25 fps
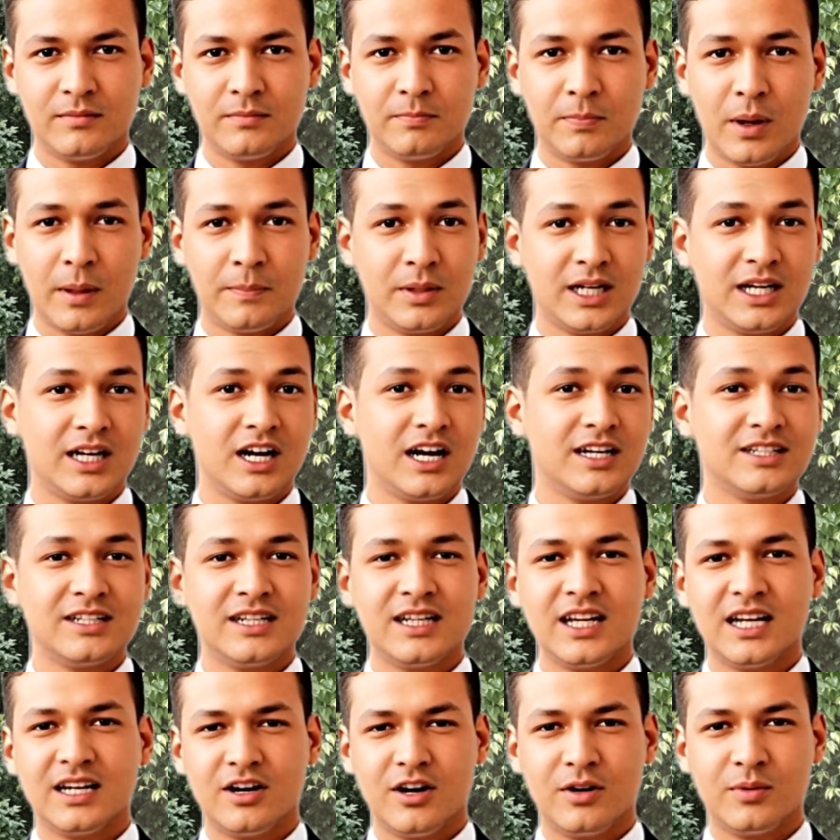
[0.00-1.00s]
But because it
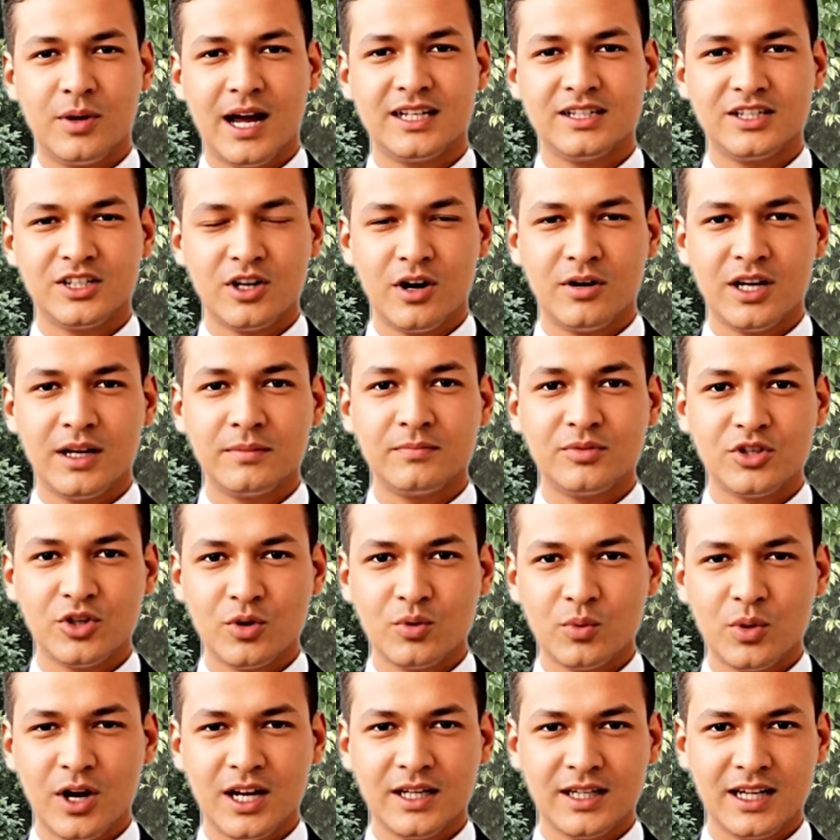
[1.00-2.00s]
can correct sodium too
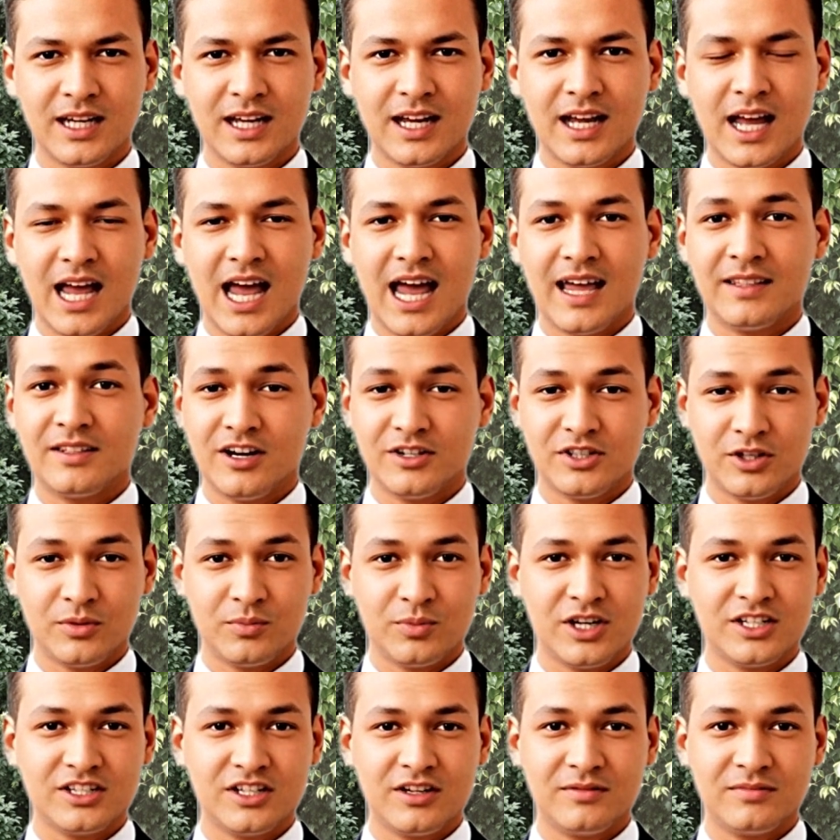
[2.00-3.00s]
quickly and there's a
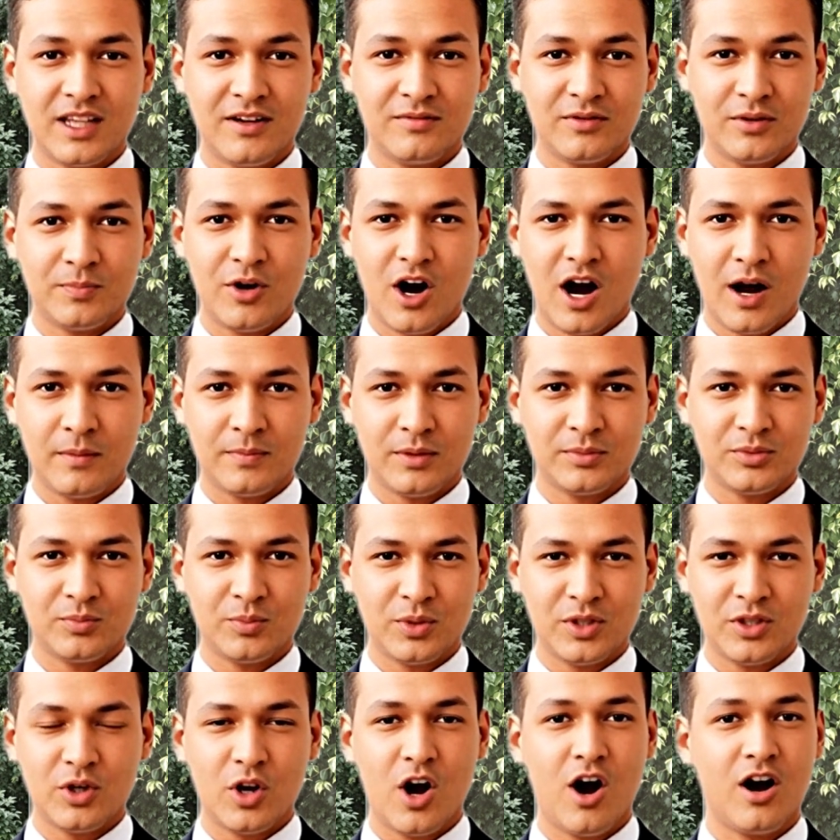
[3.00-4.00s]
risk of liver problems
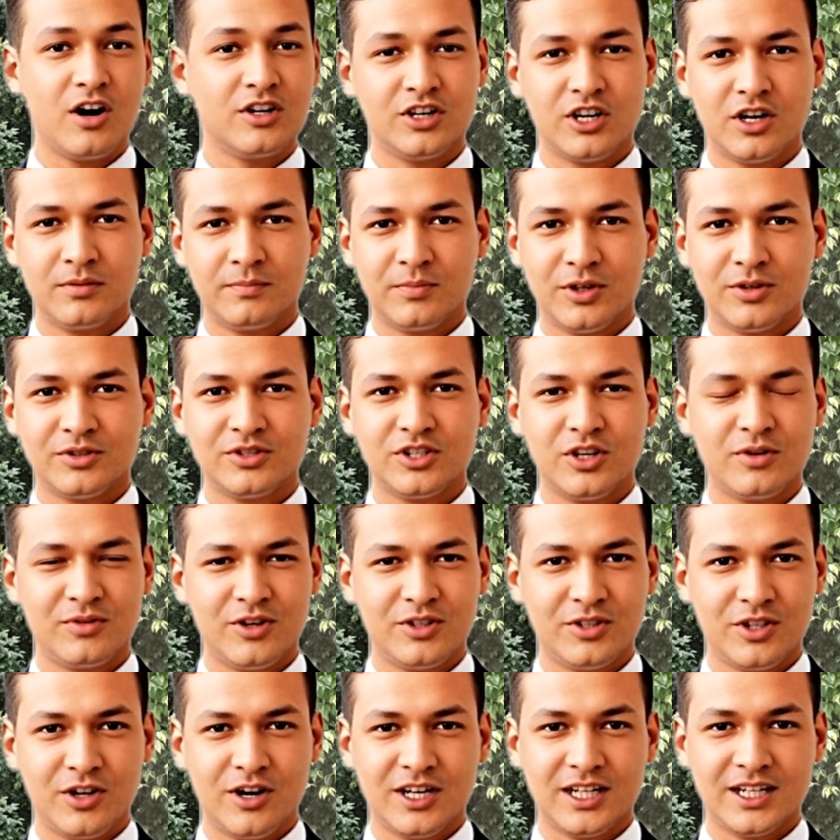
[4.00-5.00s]
with long-term use over
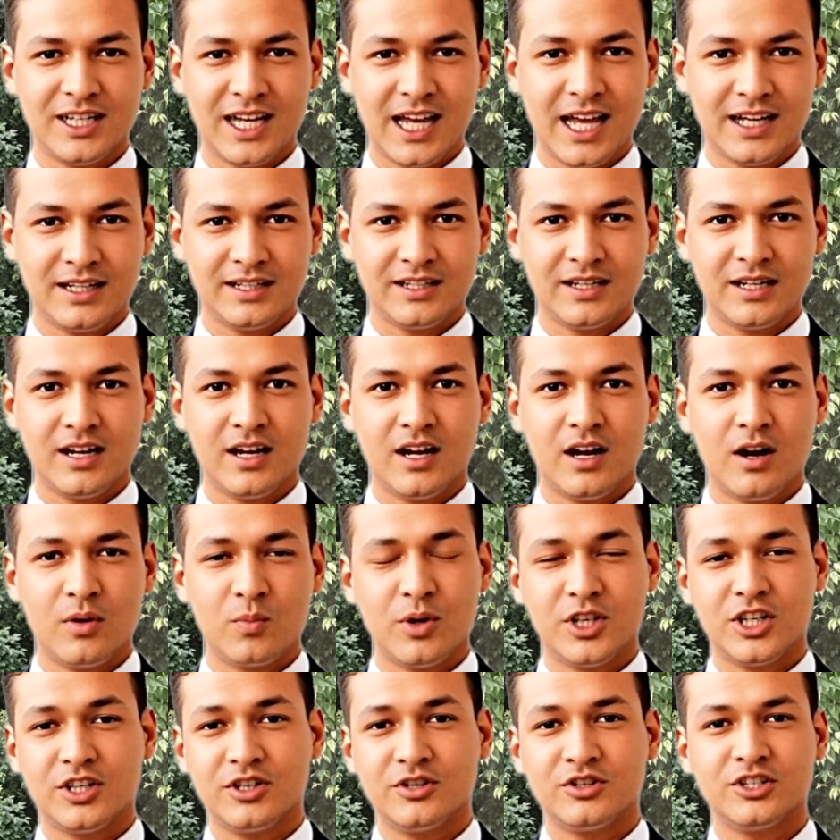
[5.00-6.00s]
30 days,
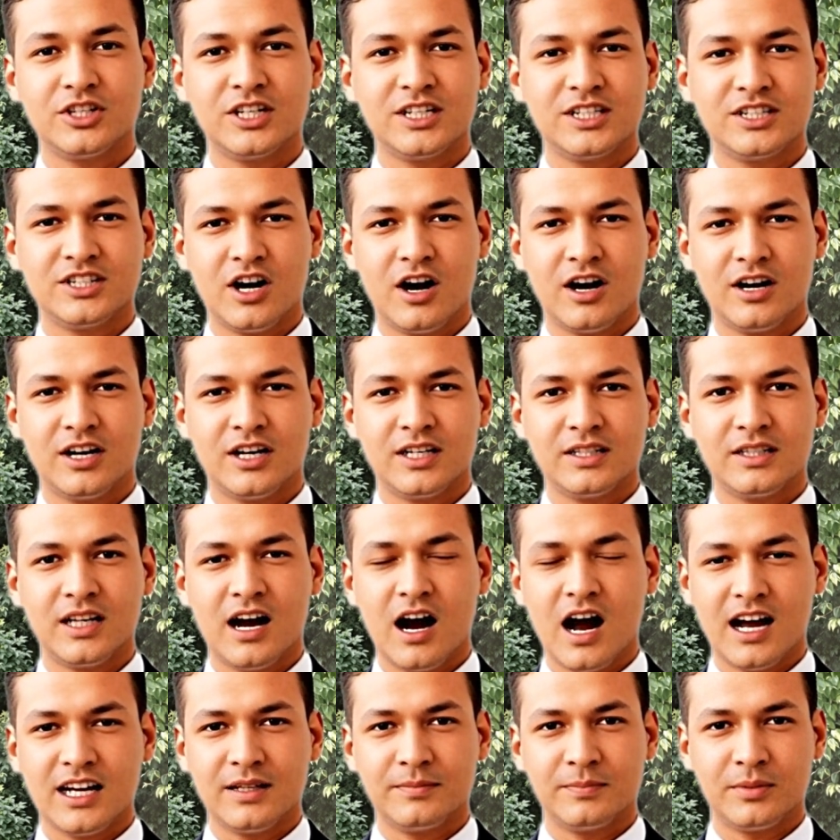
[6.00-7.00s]
we usually start it in the
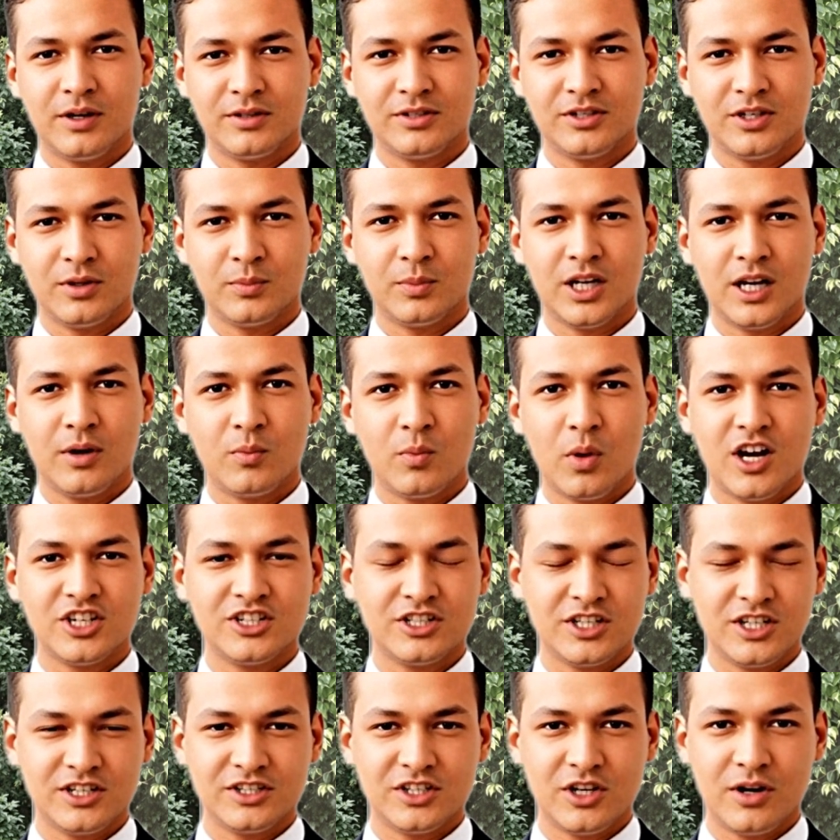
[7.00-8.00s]
hospital so we can watch
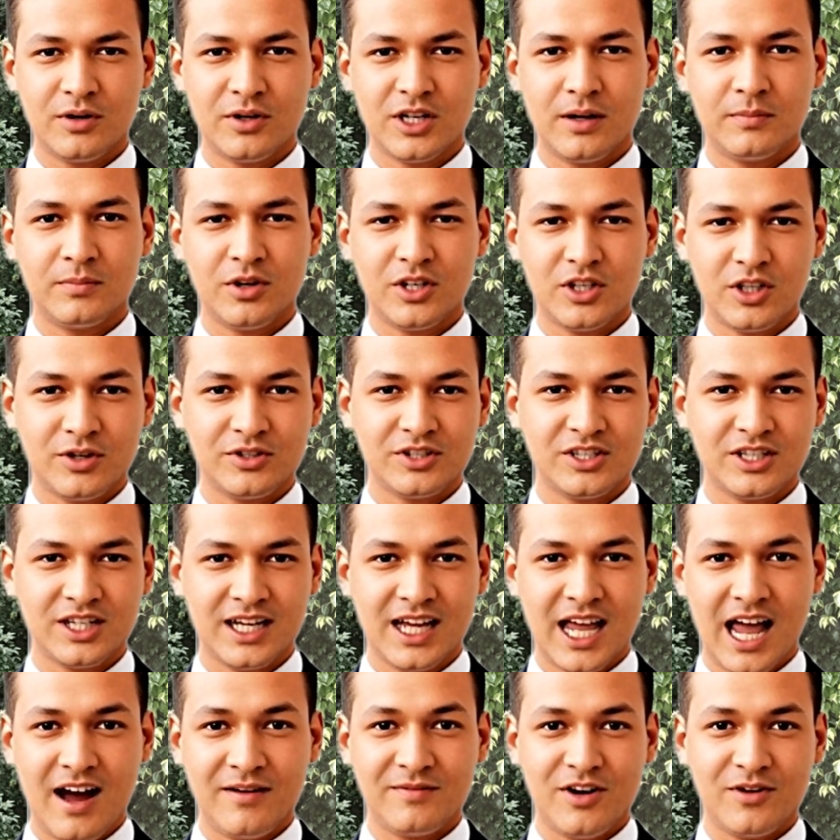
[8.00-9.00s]
their sodium
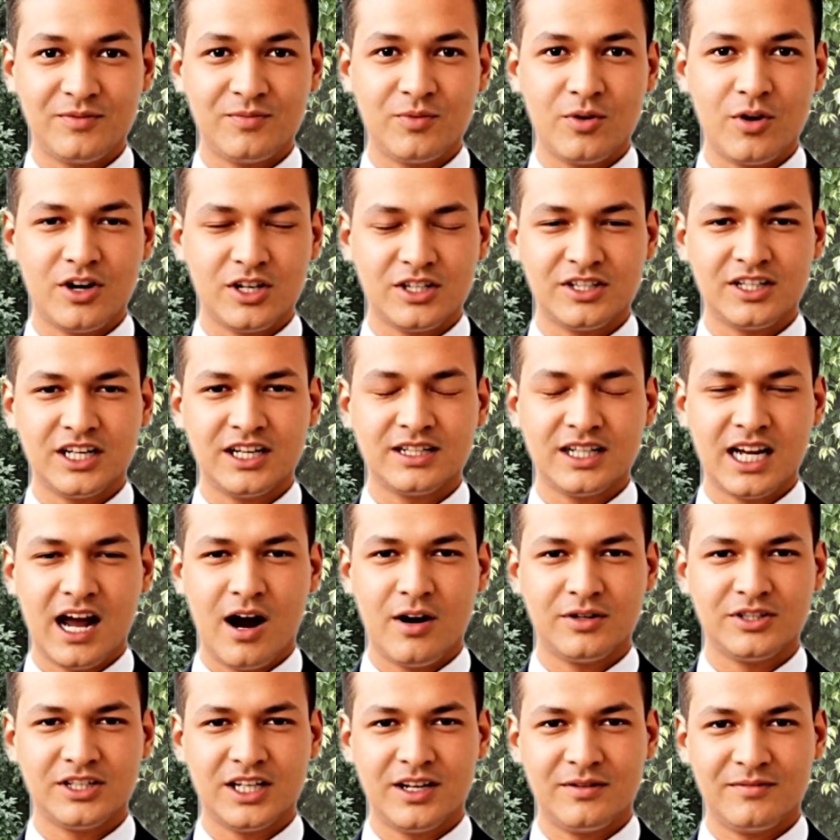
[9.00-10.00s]
closely every 4 to 6
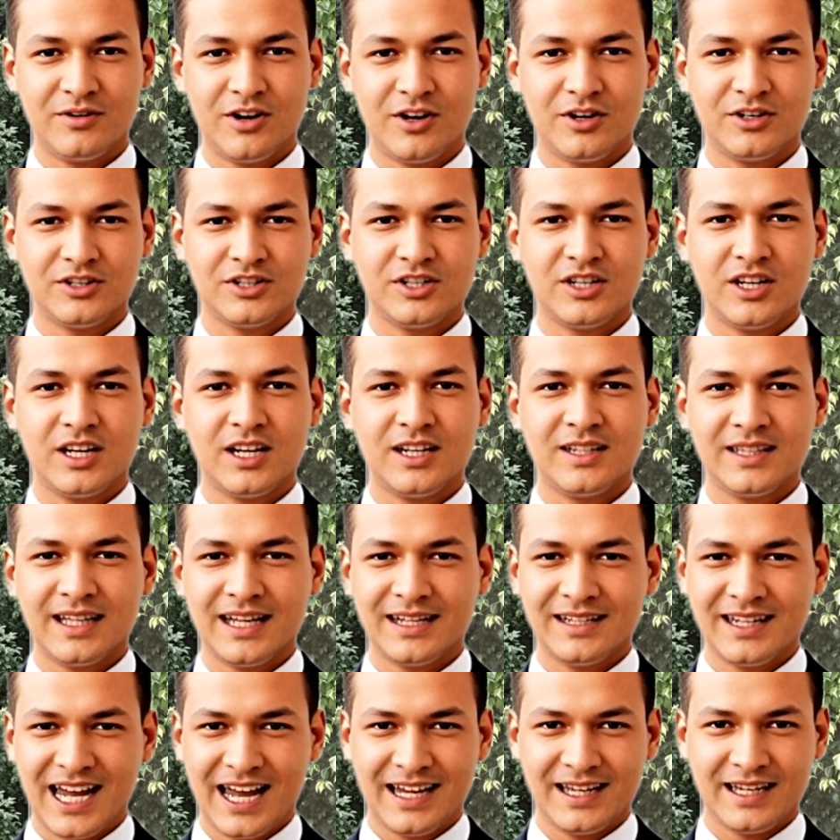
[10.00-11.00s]
hours at first, then
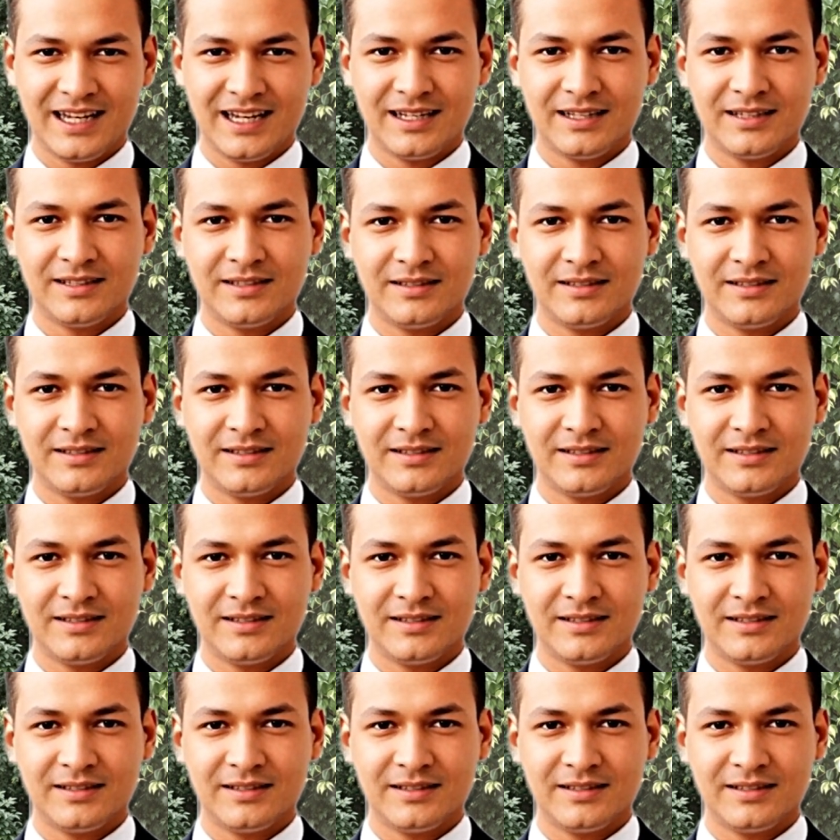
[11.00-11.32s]
daily.